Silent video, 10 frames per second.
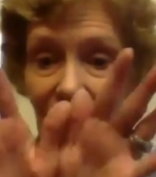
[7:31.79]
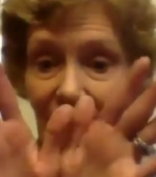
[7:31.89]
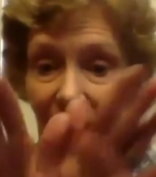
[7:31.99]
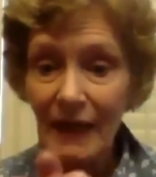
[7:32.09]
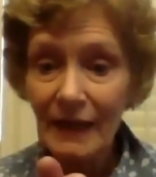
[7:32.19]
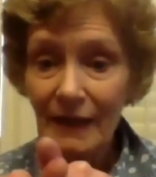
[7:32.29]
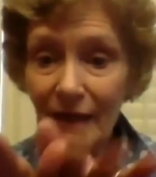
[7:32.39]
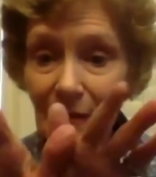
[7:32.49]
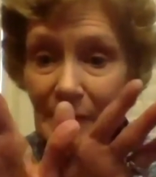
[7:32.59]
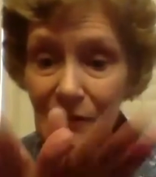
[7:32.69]
fan
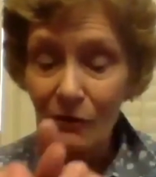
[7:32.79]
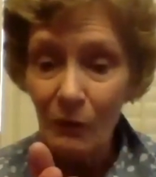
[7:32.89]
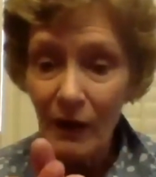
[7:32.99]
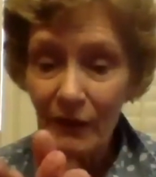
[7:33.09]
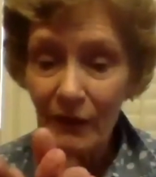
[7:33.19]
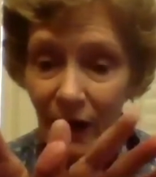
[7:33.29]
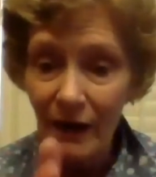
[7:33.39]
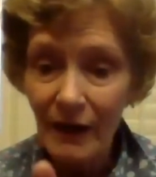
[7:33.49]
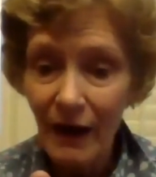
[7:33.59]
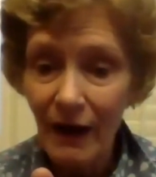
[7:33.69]
him as the weather
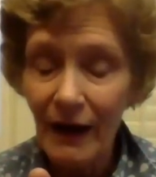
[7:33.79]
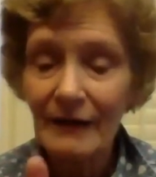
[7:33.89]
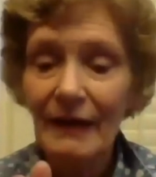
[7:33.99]
got hot.